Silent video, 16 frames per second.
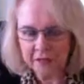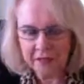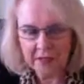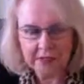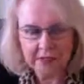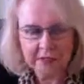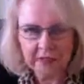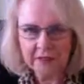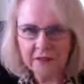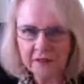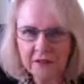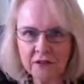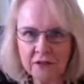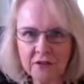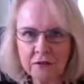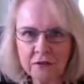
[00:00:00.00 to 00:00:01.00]
It has nothing
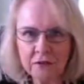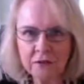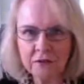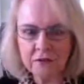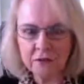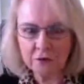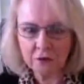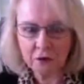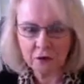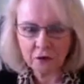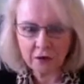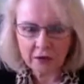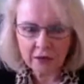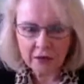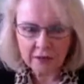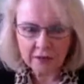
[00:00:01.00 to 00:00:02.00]
to do with who you are.